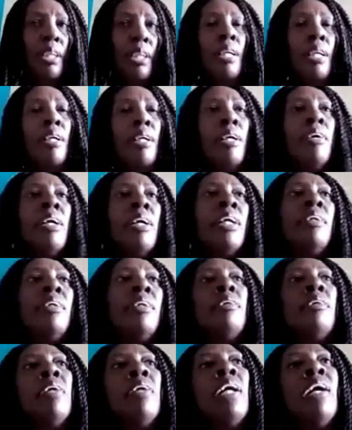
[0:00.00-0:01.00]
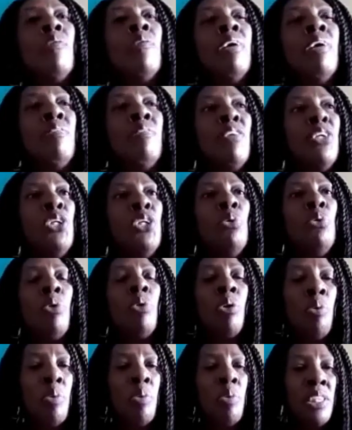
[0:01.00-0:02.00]
All right. However, you
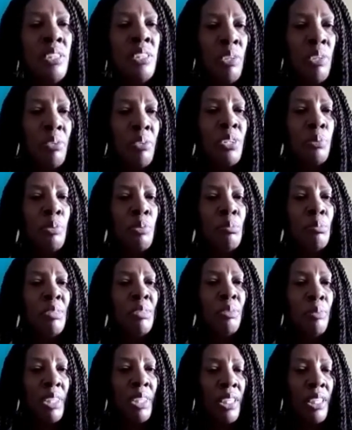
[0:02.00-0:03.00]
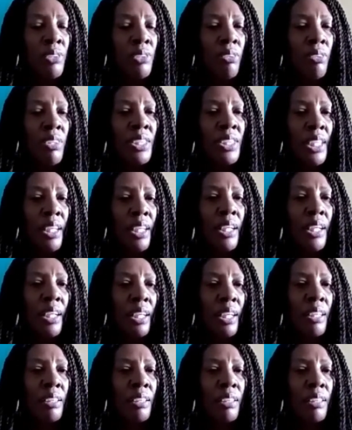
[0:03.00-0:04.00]
always know as a woman when it's crossing a
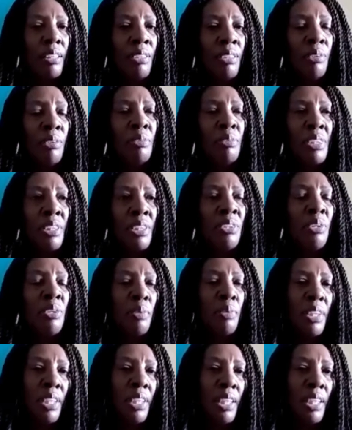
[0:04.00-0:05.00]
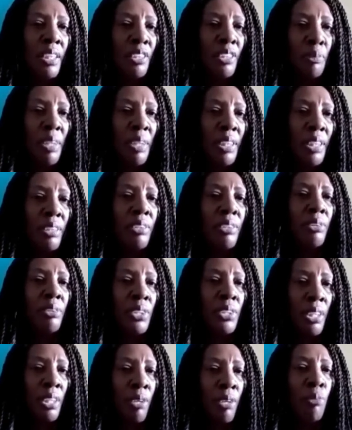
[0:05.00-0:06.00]
line. You always know when the
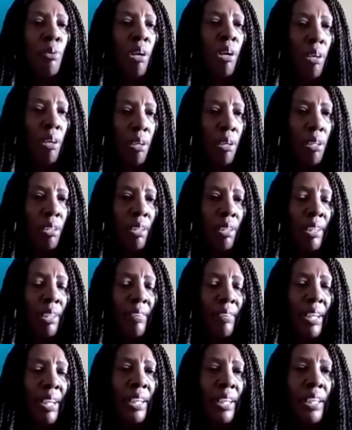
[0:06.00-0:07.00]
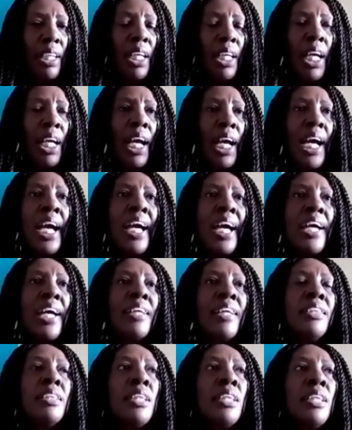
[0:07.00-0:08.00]
innuendos are wrong, right?
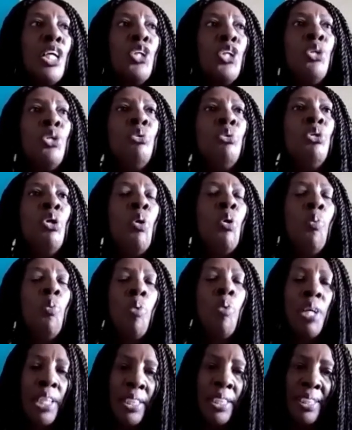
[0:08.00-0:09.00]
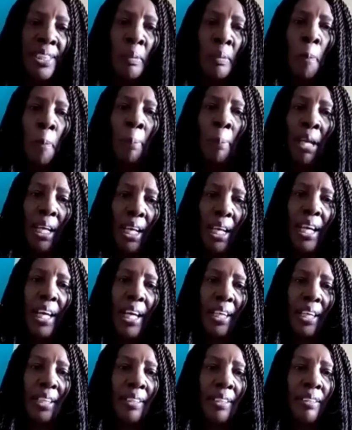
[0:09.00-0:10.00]
And you know what is
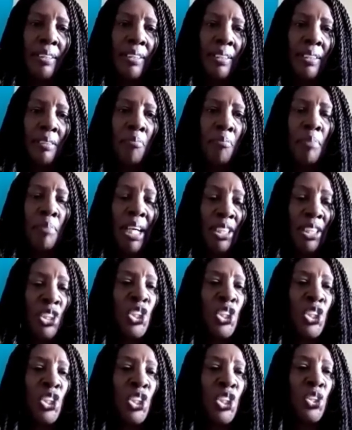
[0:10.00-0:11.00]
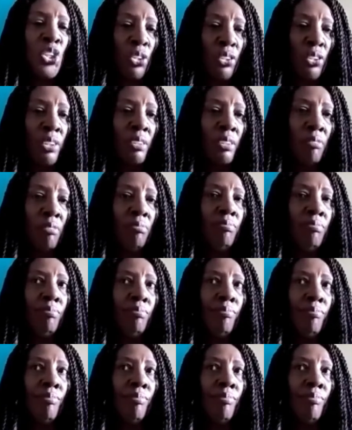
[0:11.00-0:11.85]
implied by certain